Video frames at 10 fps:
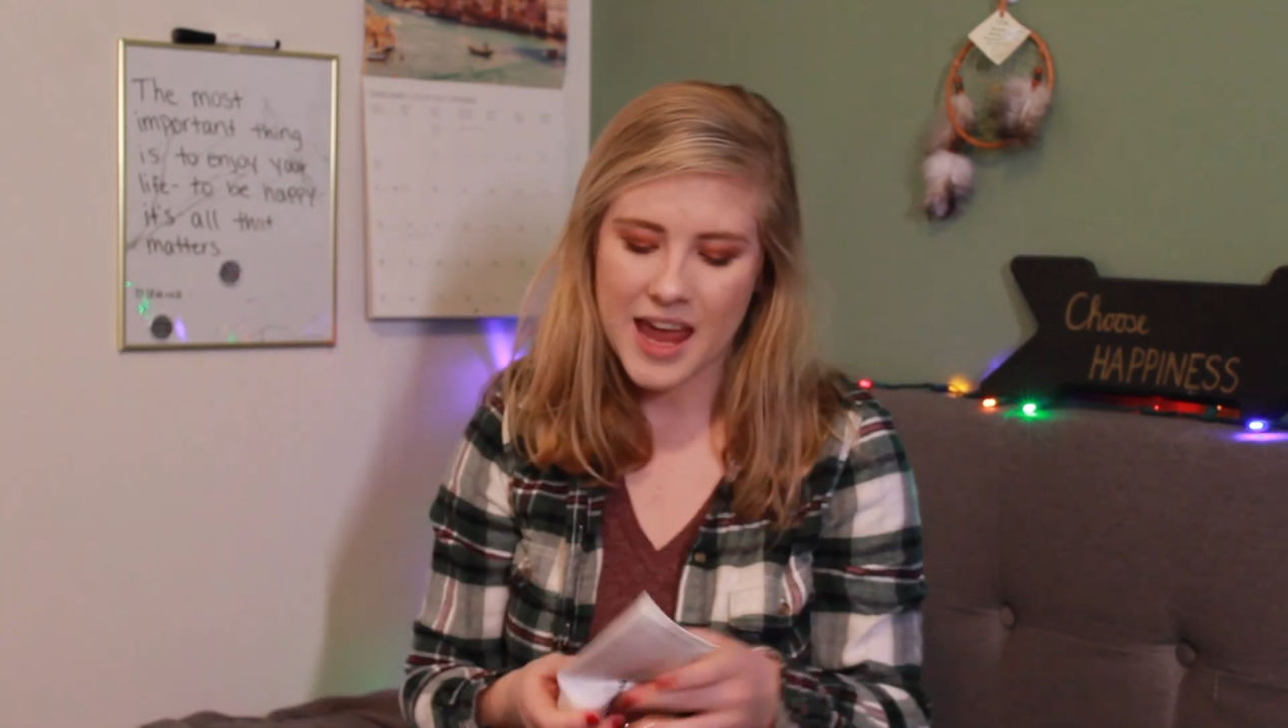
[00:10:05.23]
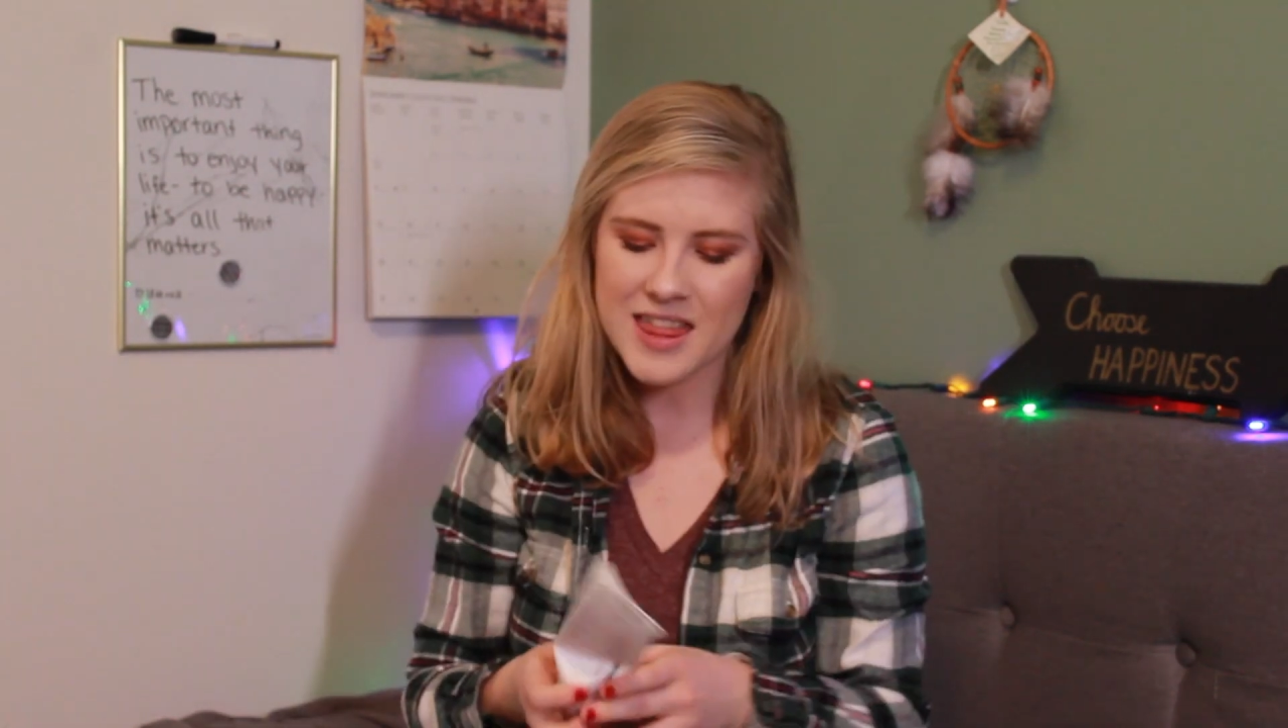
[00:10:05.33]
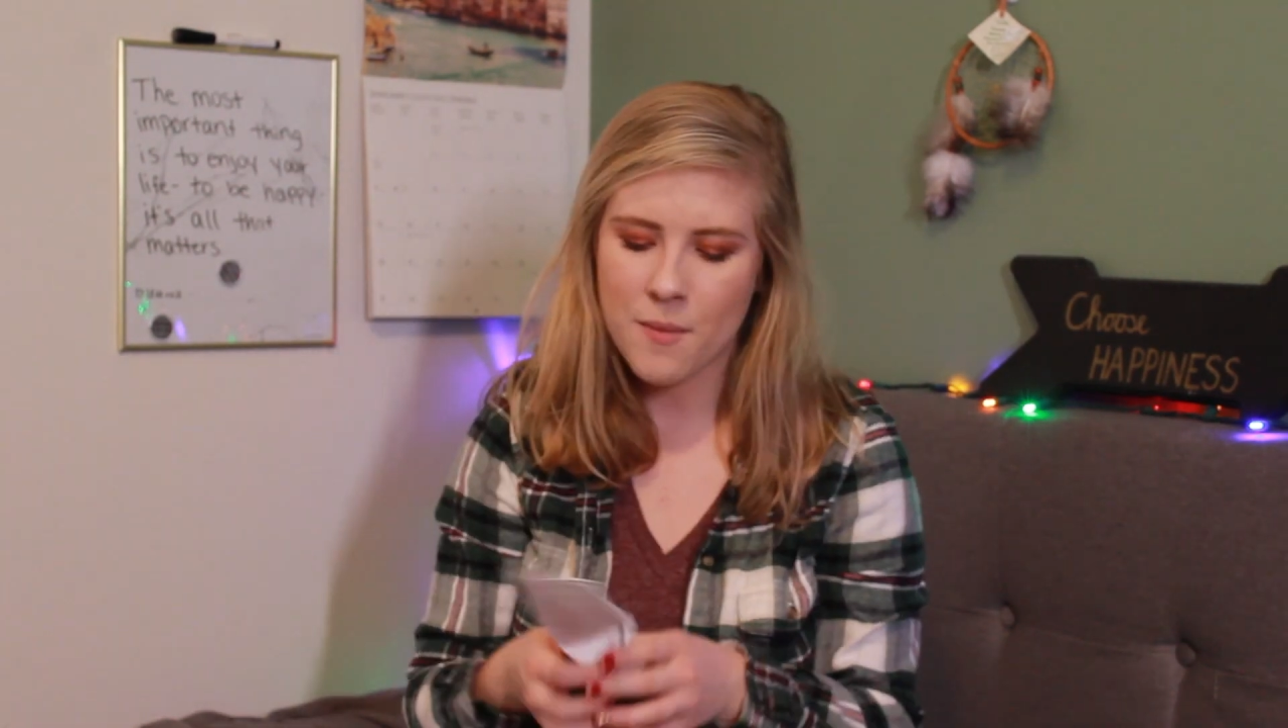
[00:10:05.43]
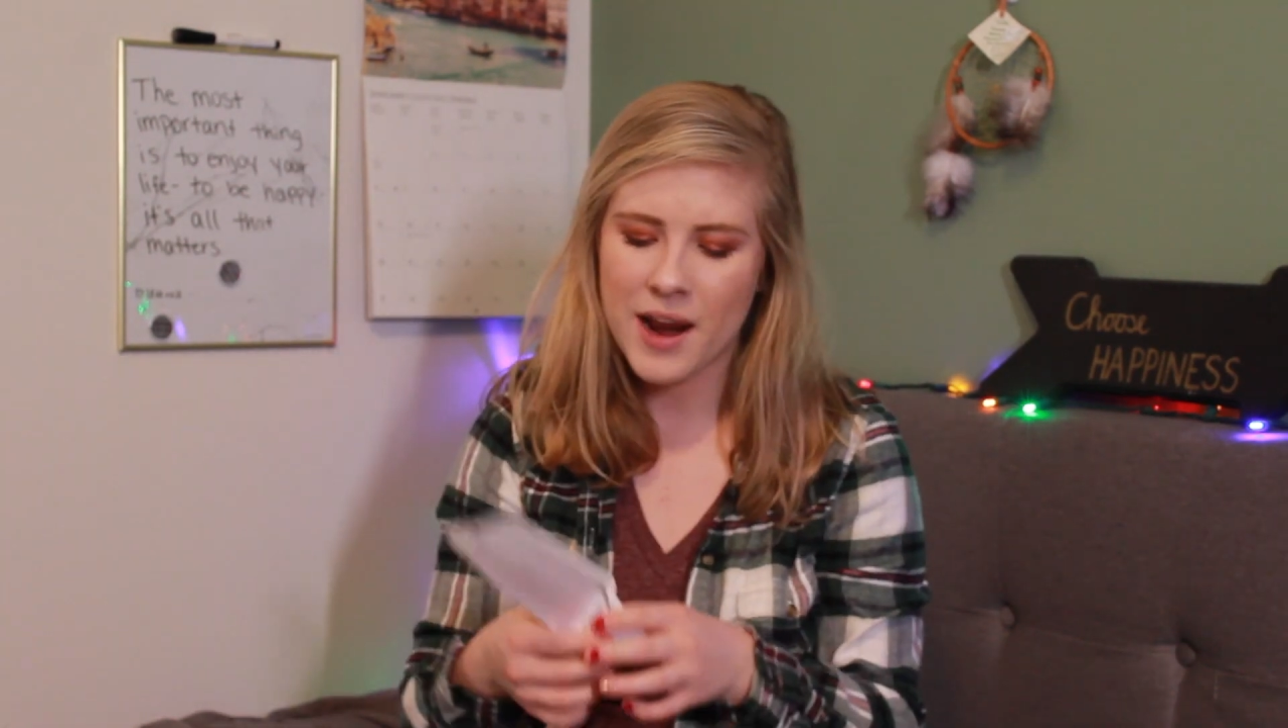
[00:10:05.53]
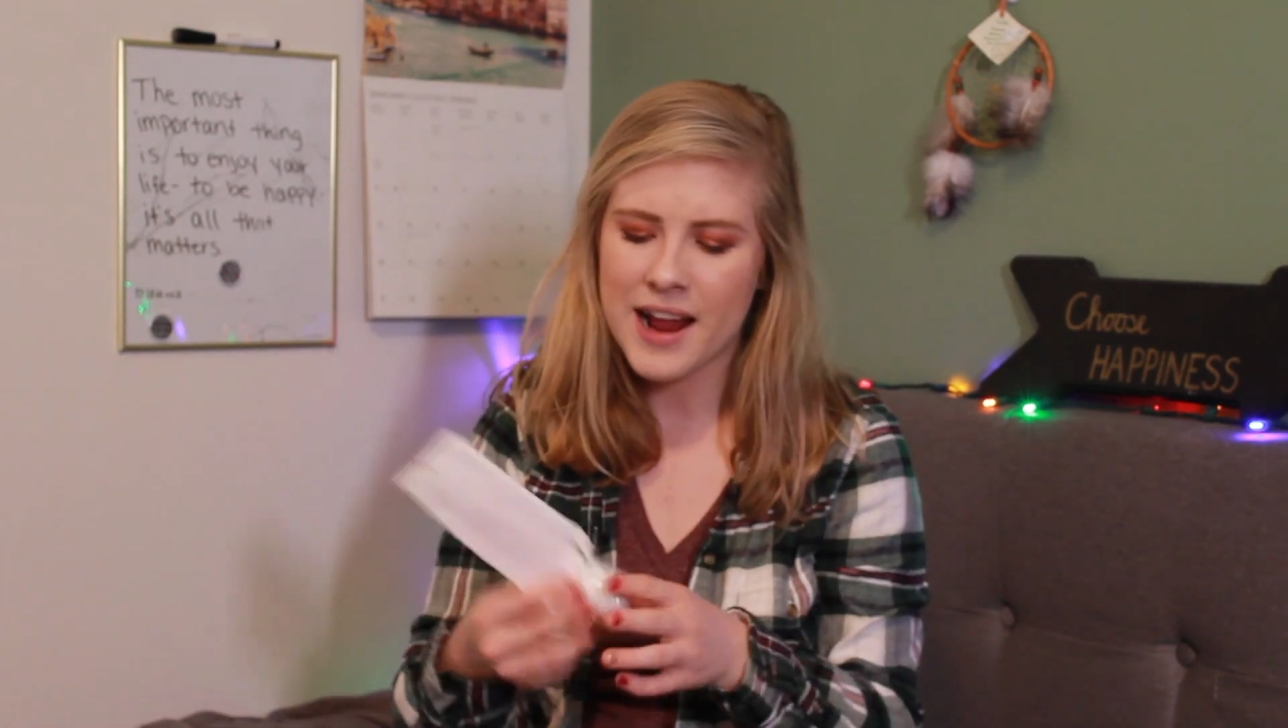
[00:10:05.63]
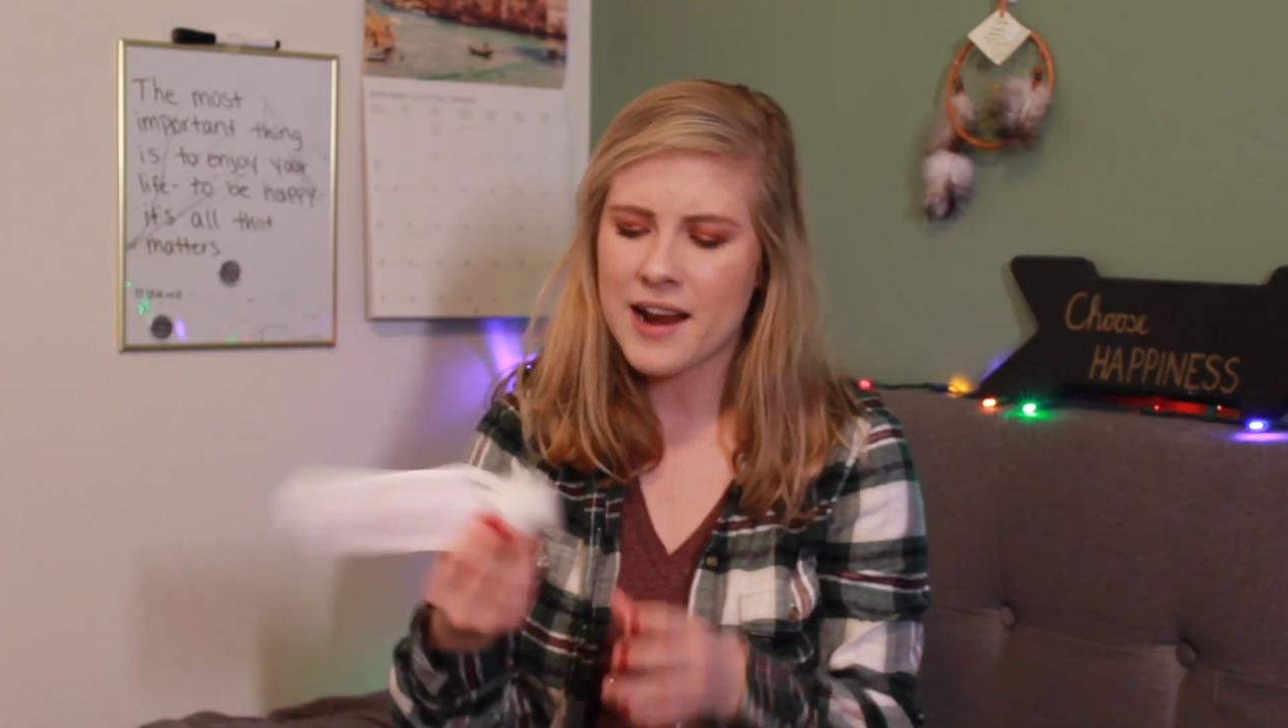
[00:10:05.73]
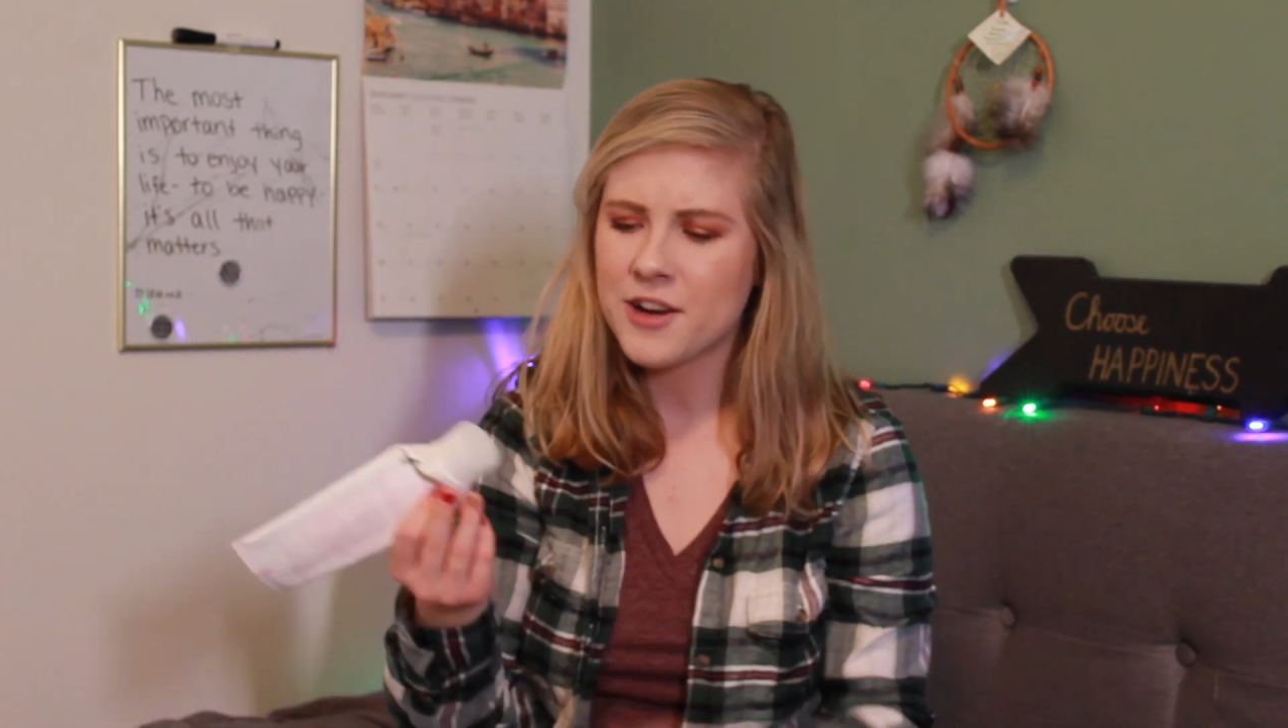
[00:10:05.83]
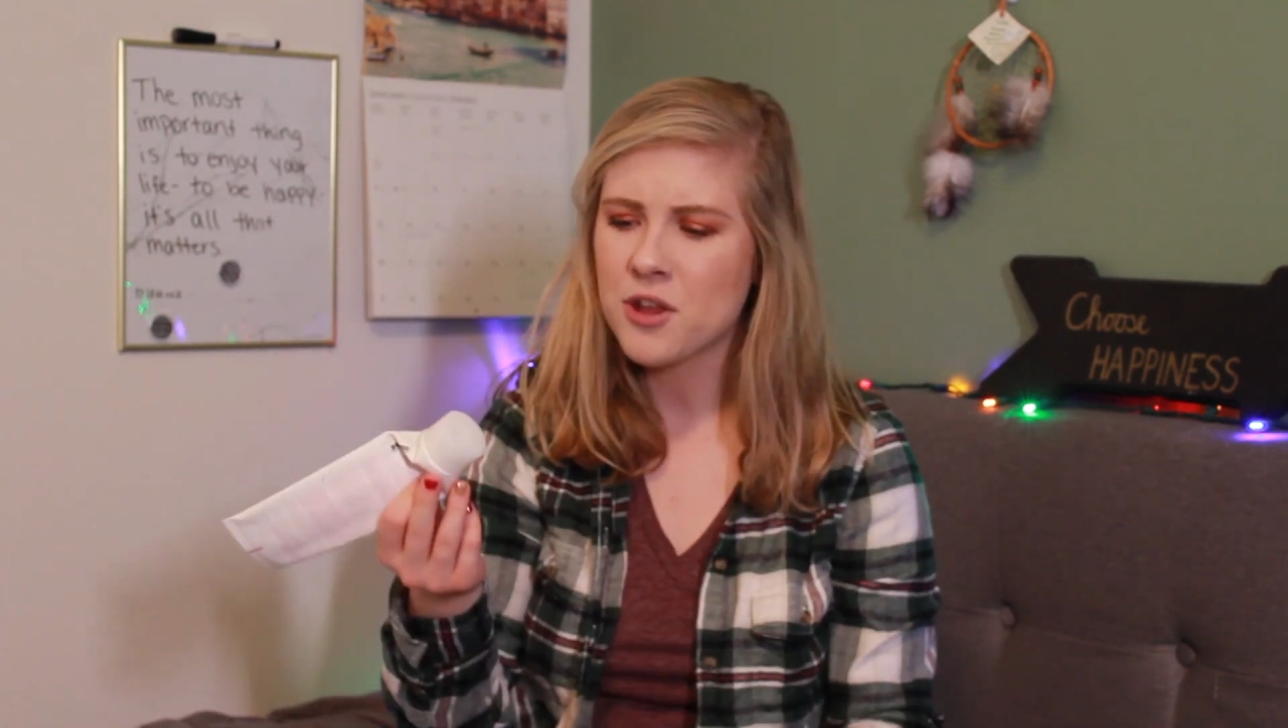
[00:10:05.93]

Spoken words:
And then when I got